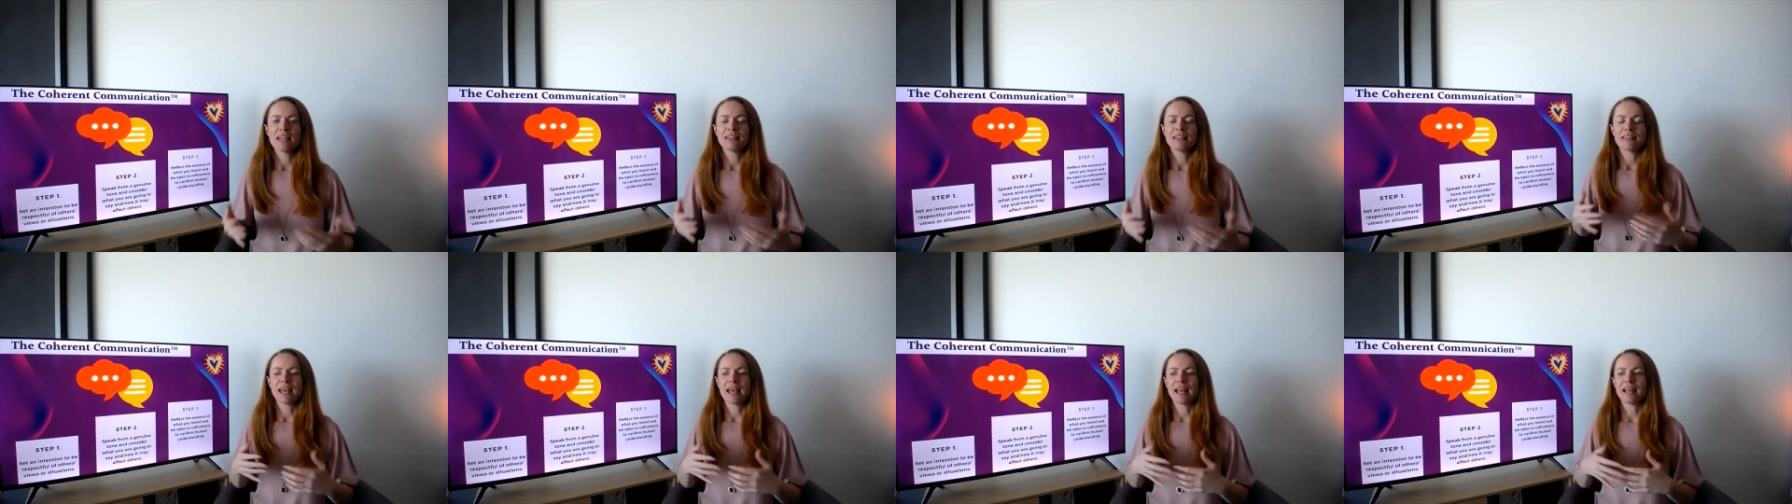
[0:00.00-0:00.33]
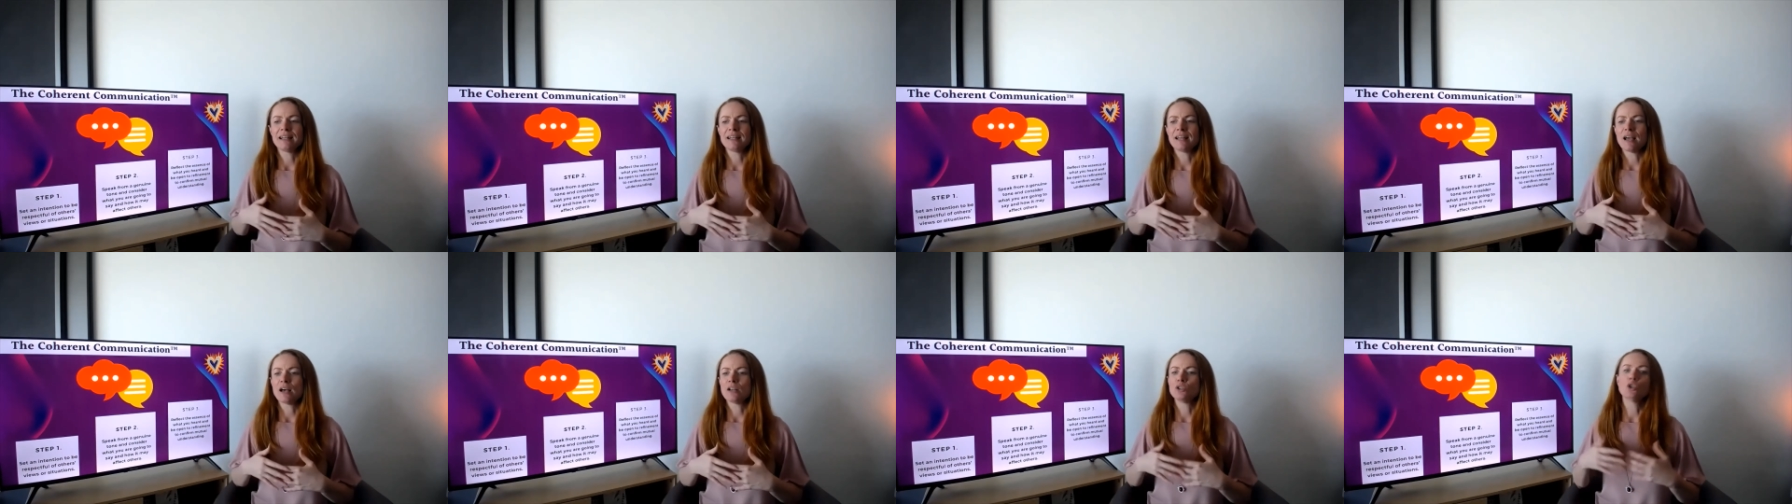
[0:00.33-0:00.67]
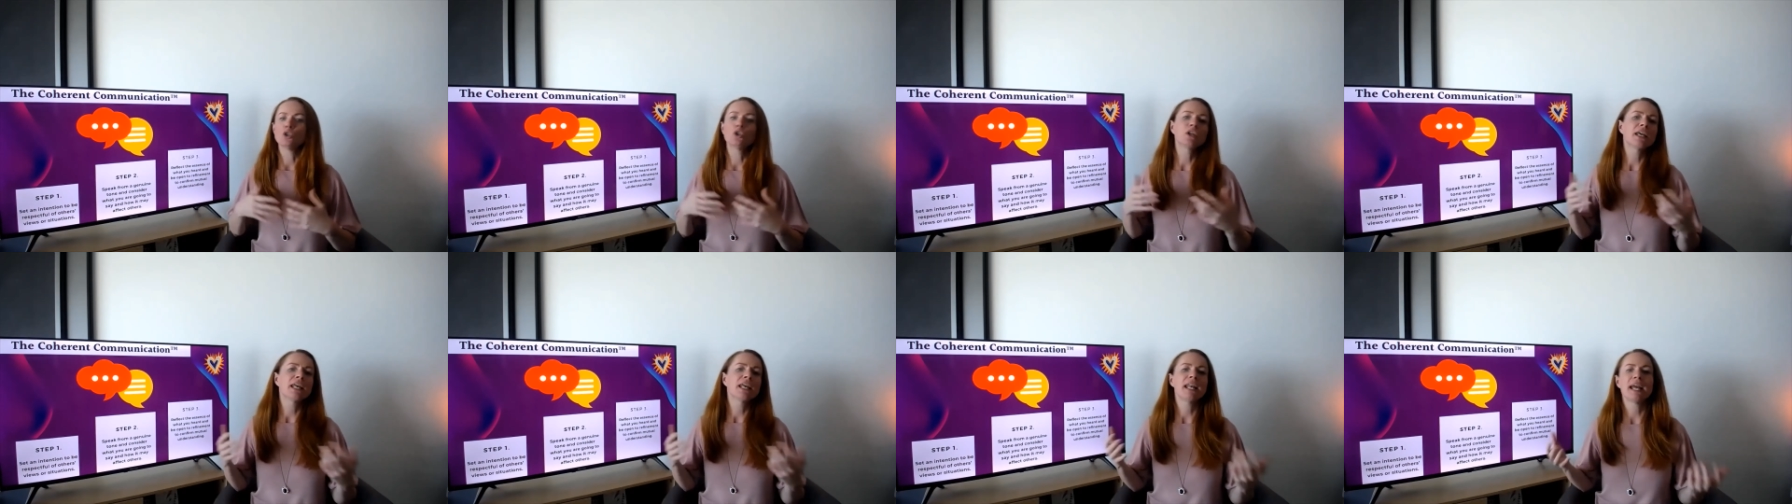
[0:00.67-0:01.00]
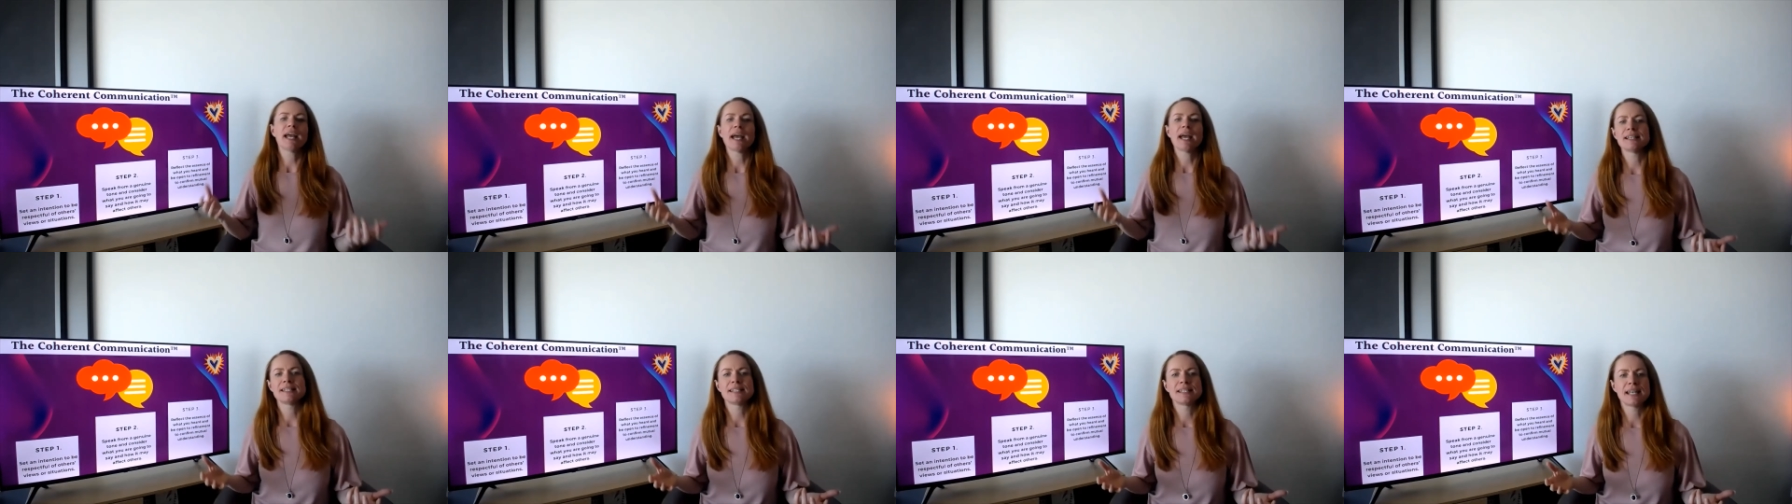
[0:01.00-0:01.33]
then look at it
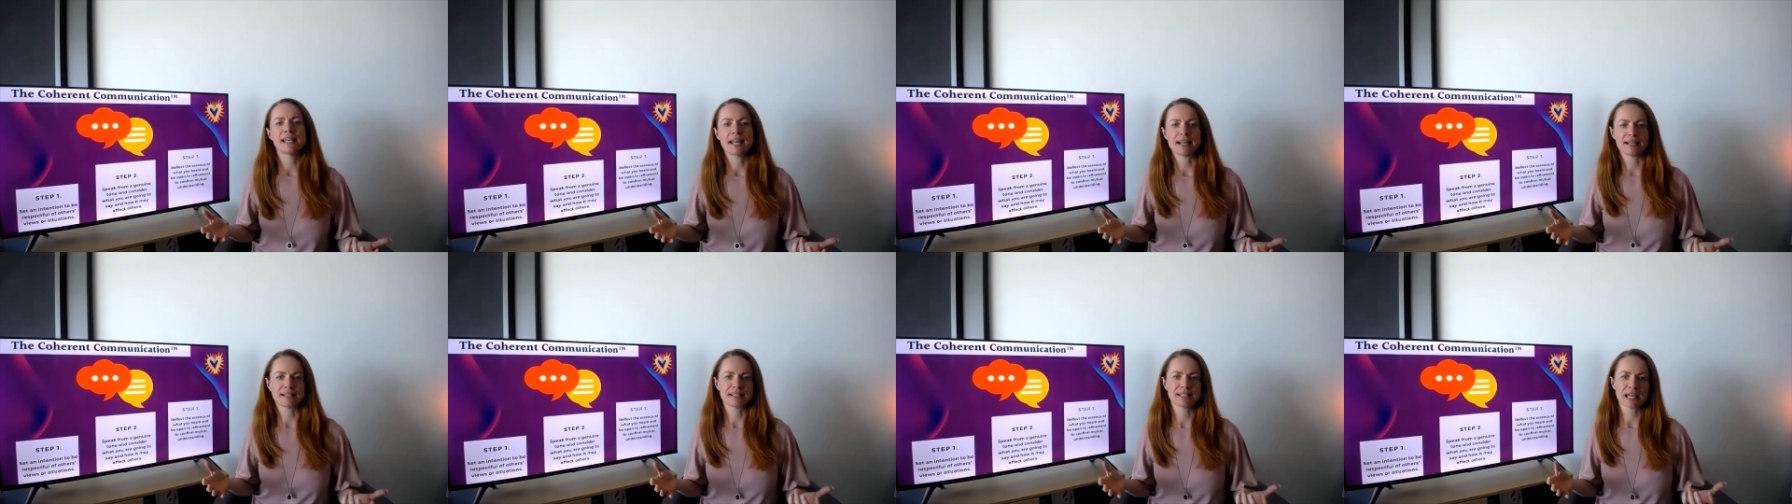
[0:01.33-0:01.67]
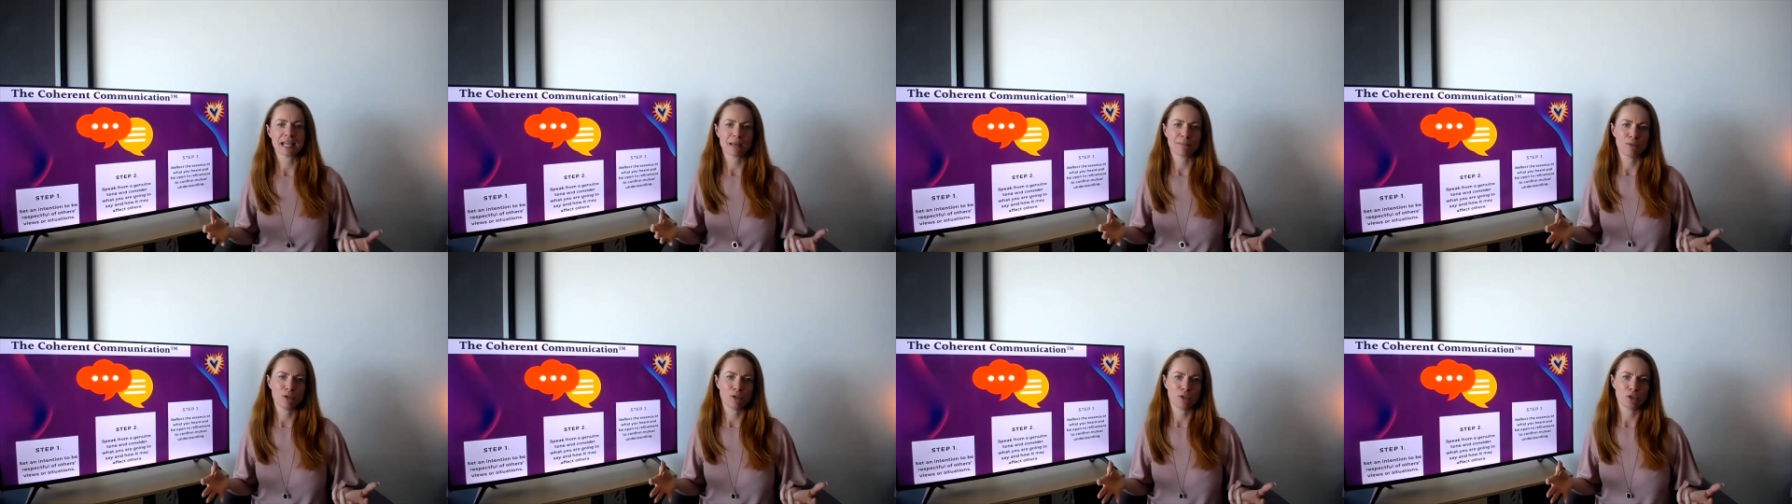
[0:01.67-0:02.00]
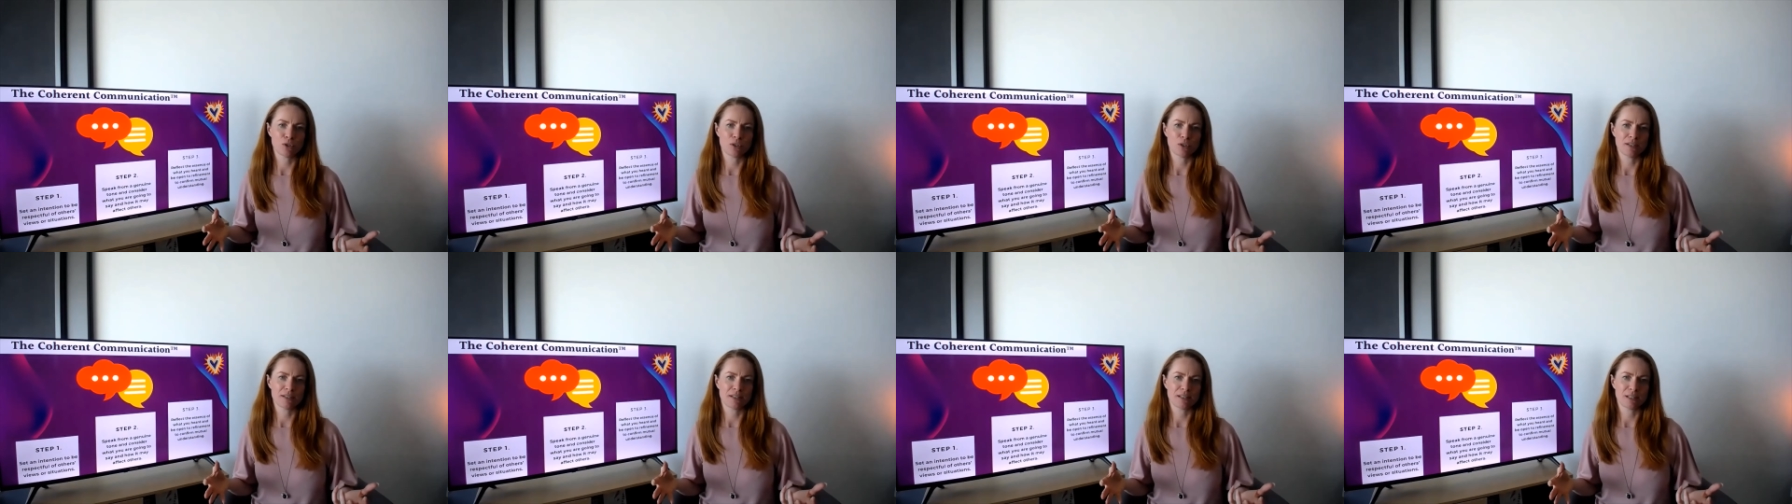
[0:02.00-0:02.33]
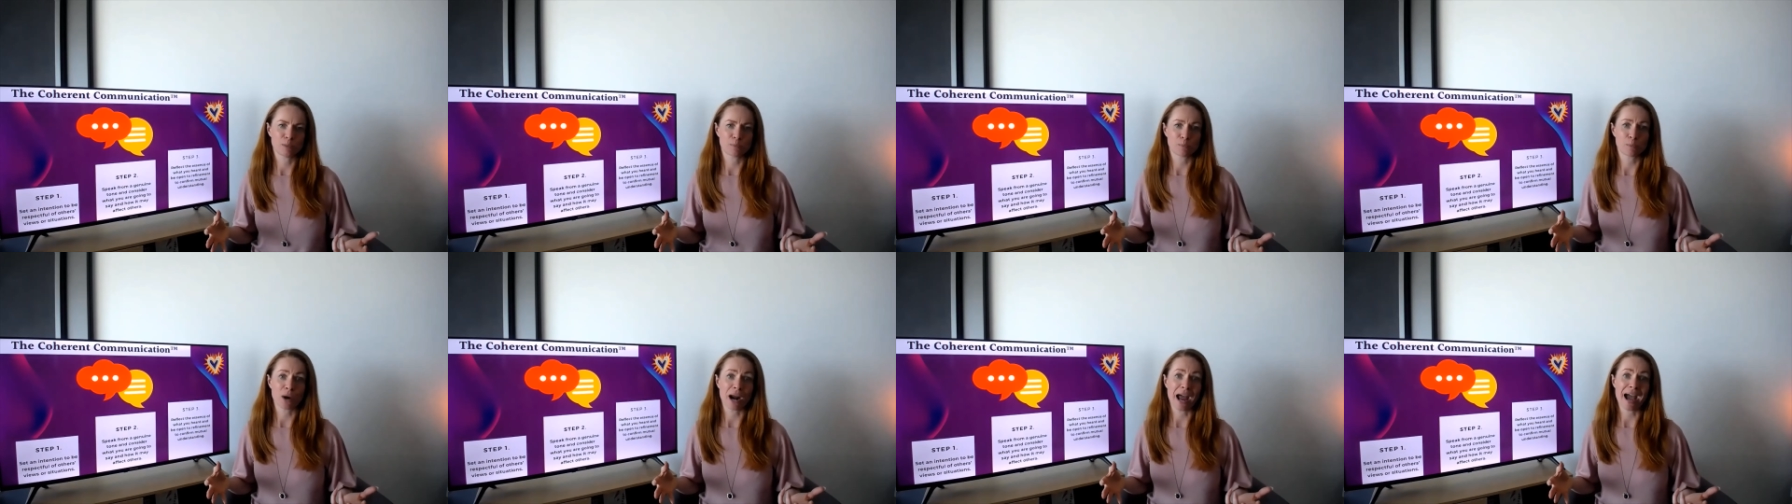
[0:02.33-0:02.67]
as the next time you do this is
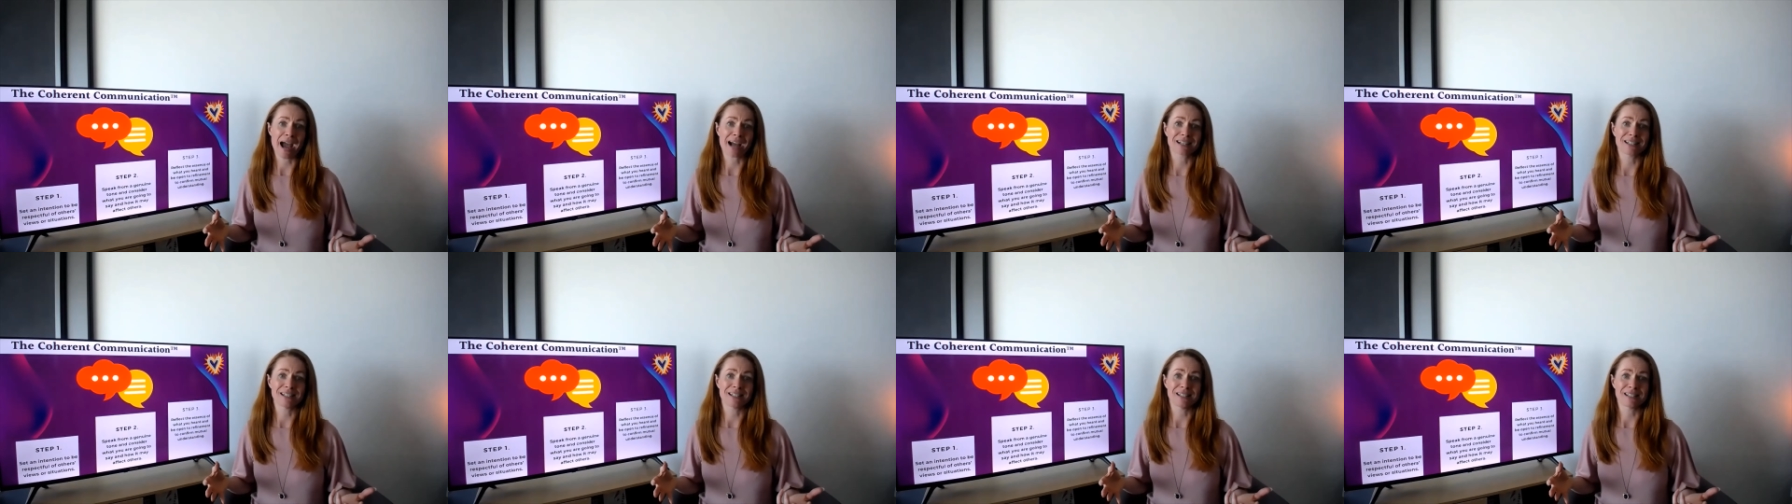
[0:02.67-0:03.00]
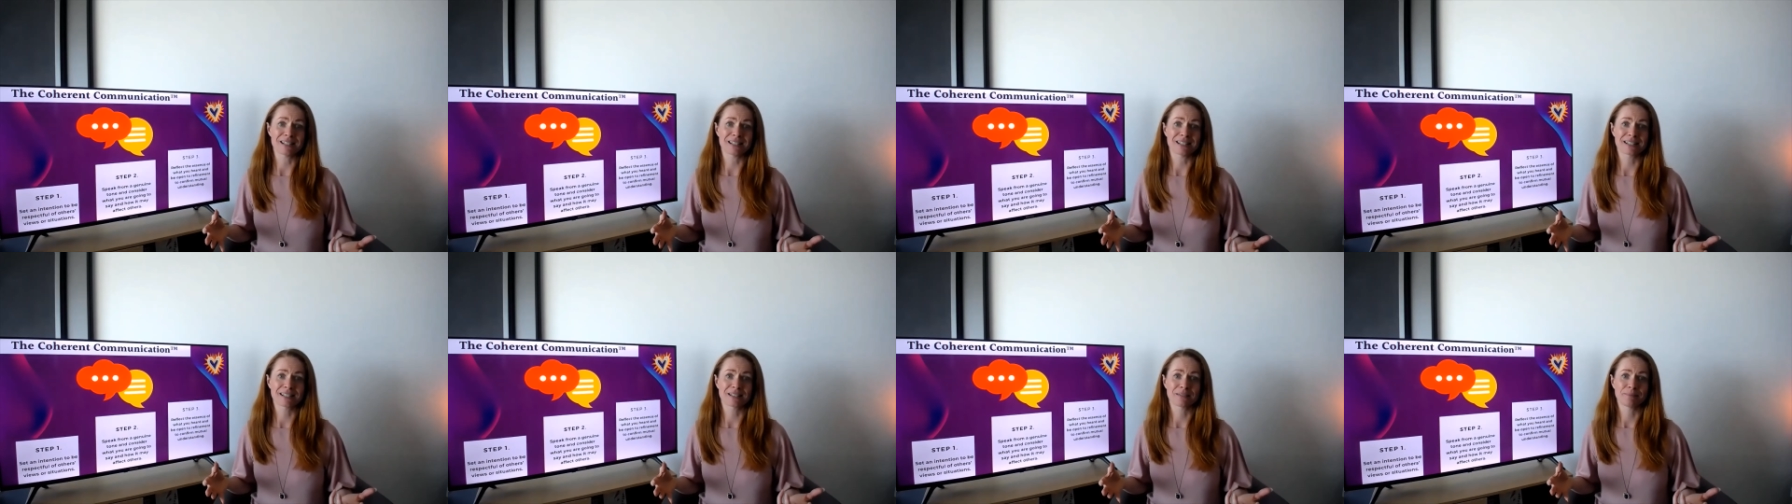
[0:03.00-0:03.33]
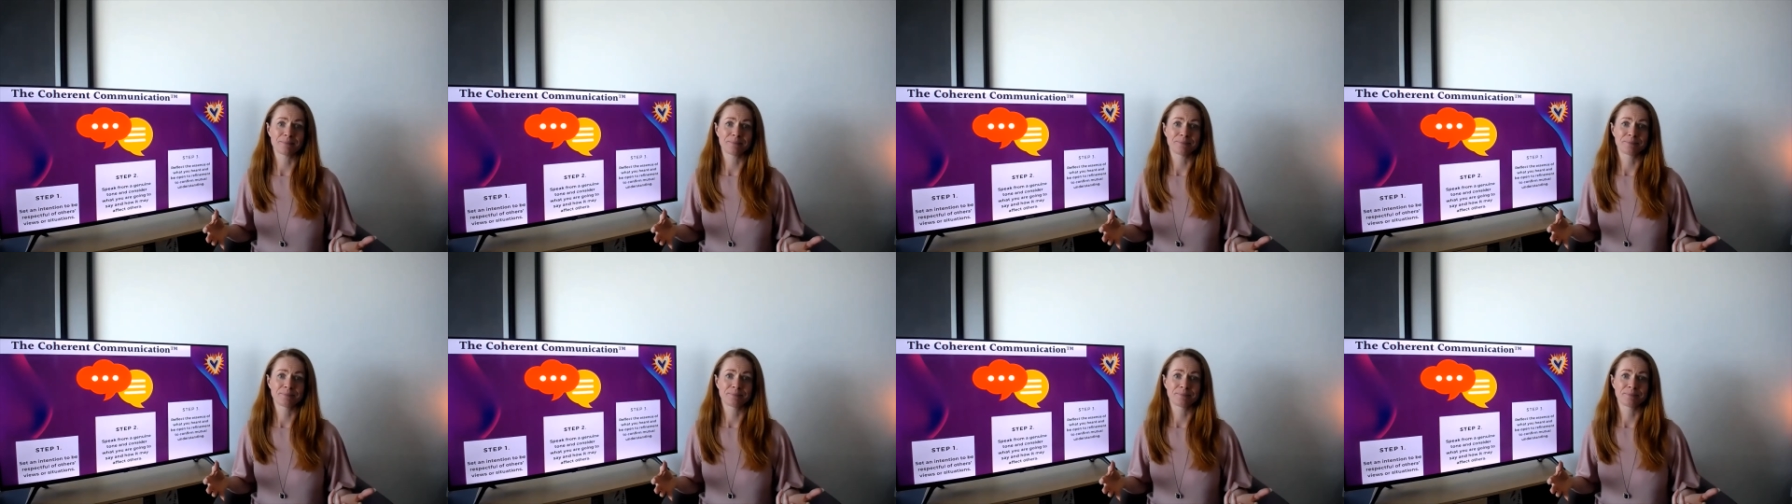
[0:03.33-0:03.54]
practice.